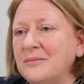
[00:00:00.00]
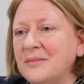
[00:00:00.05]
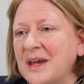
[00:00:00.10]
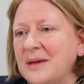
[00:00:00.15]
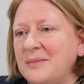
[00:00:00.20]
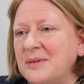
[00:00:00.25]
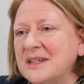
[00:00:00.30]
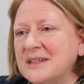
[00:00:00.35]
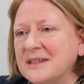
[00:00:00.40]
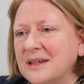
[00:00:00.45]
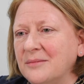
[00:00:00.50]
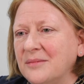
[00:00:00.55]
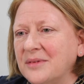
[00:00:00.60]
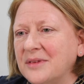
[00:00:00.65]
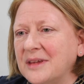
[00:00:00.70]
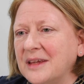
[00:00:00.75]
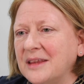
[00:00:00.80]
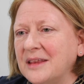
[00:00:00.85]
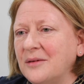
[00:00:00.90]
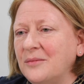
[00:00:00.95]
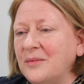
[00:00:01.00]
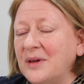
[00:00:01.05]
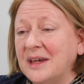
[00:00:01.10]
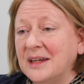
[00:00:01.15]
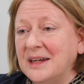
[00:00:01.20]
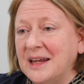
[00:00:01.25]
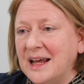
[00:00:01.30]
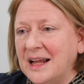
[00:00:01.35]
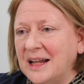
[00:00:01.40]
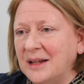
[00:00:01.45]
may be something that we
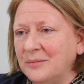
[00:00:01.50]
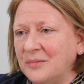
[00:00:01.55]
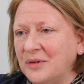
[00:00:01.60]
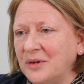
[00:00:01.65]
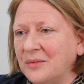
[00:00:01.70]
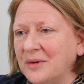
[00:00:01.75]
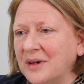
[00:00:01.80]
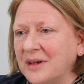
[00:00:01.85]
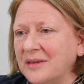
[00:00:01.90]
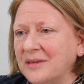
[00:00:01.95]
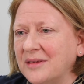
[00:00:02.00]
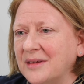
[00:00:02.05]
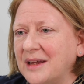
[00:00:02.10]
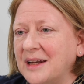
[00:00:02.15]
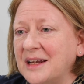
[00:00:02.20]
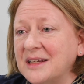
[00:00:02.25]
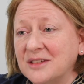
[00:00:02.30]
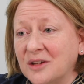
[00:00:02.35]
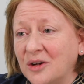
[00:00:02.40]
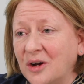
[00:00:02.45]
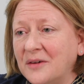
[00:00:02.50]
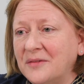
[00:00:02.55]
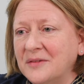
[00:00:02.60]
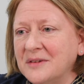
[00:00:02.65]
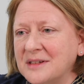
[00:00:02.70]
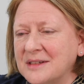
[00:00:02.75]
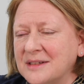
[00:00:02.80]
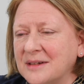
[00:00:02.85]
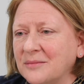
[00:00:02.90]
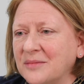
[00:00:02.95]
can help you with, and it's
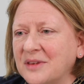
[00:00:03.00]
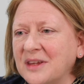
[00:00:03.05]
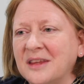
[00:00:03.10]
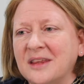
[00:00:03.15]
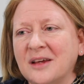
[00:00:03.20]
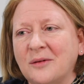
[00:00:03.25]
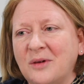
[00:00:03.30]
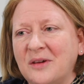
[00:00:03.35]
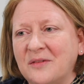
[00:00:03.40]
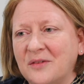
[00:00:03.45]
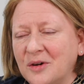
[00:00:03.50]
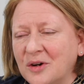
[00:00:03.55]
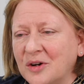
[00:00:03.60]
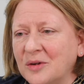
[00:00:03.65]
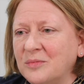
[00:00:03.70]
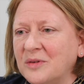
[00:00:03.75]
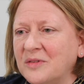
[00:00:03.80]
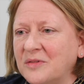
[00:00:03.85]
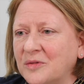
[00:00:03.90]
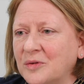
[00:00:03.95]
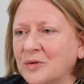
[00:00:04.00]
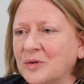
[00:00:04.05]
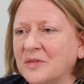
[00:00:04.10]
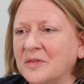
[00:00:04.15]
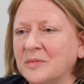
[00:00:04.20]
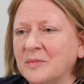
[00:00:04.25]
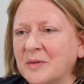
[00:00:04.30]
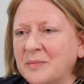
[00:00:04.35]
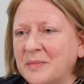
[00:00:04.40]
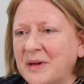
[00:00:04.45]
often something that we've heard before
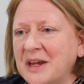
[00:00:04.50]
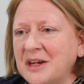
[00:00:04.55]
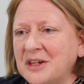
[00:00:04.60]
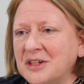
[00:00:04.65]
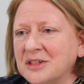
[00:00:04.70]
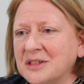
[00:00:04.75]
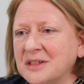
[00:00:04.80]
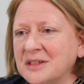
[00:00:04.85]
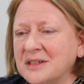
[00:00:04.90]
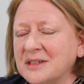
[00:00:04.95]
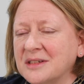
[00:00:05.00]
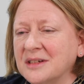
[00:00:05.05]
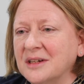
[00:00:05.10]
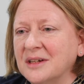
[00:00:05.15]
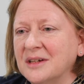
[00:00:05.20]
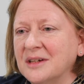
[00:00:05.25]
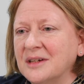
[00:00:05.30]
from our patients,